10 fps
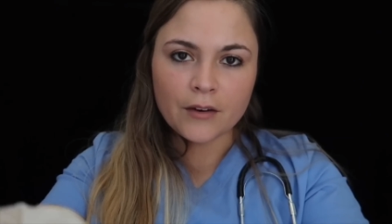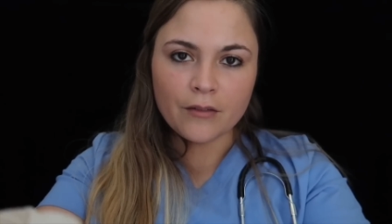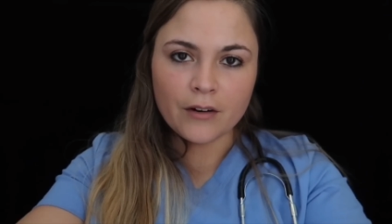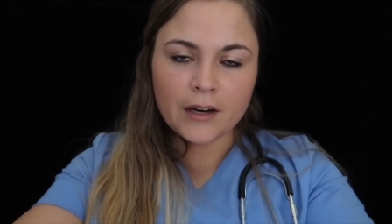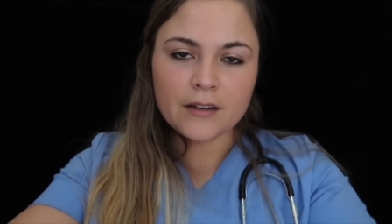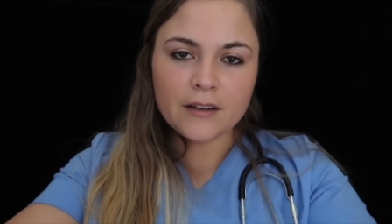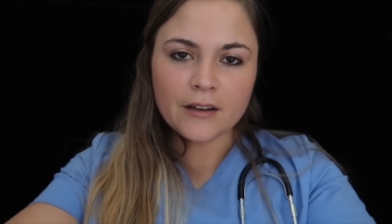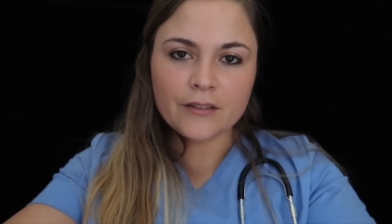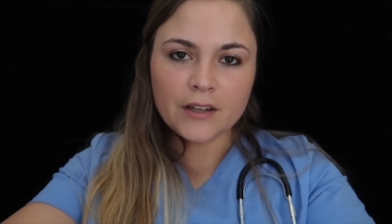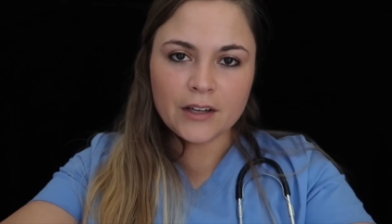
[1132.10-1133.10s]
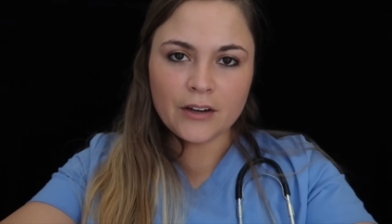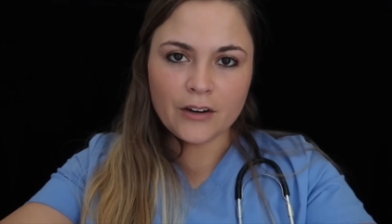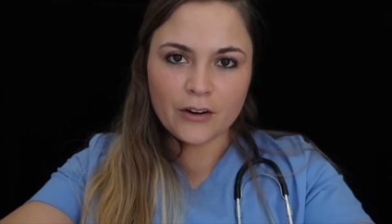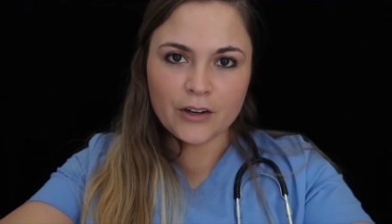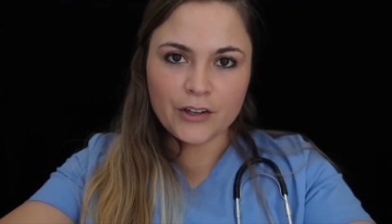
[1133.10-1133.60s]
And then right down
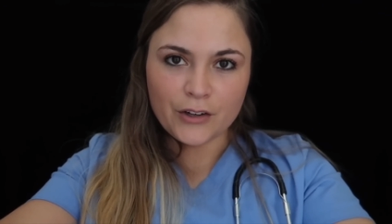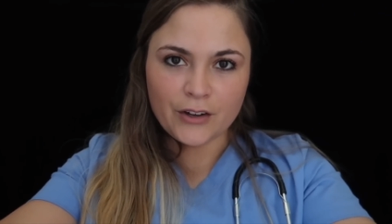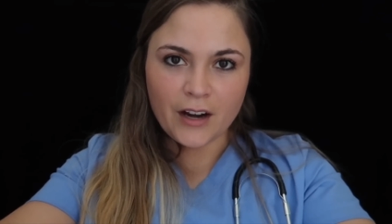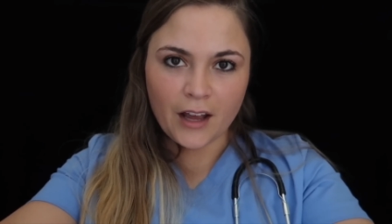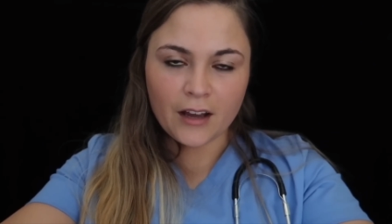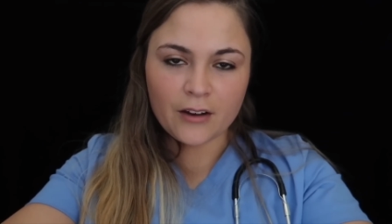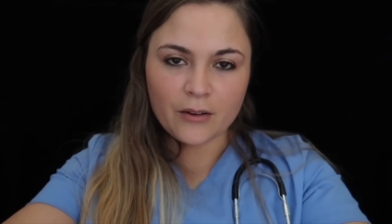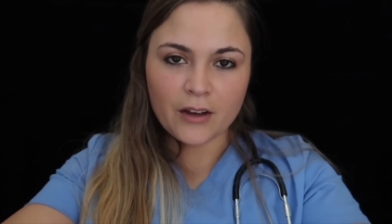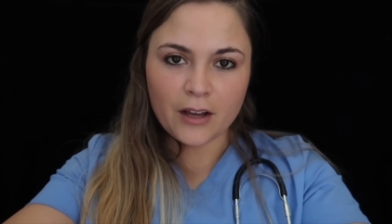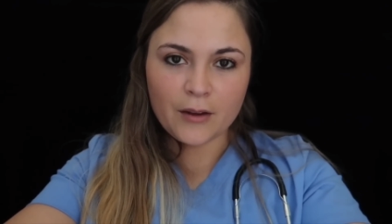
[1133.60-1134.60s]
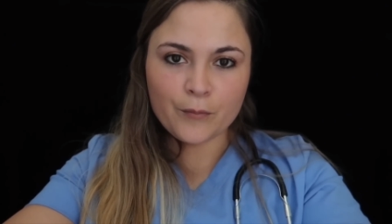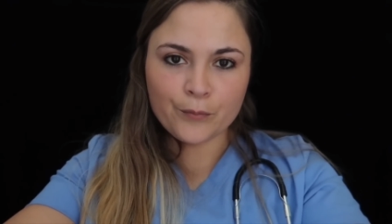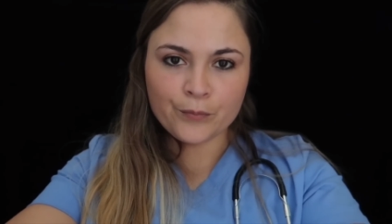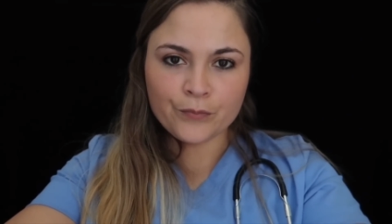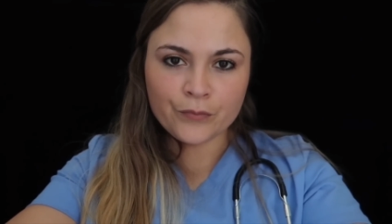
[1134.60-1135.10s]
here on your neck, okay?